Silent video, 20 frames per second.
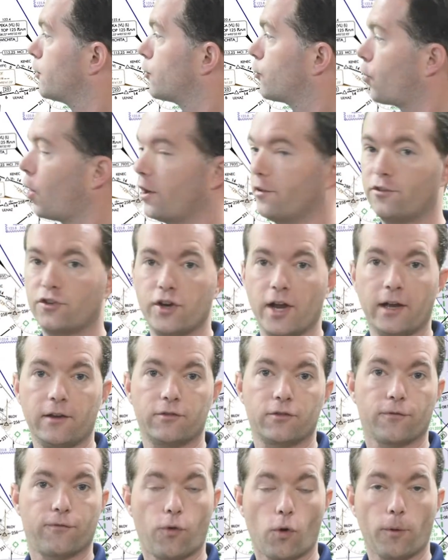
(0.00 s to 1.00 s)
Cross
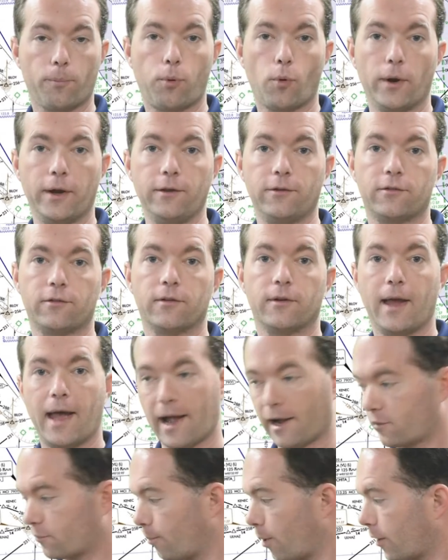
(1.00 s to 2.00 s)
checks for four points,
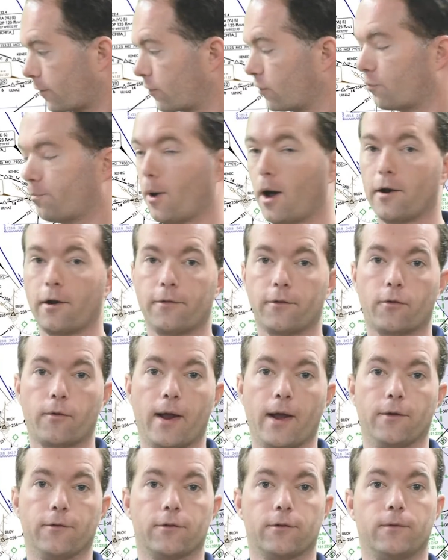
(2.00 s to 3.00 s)
X marks the spot on the
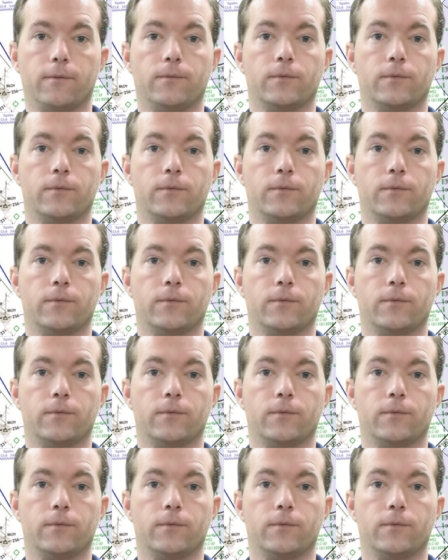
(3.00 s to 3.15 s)
ground.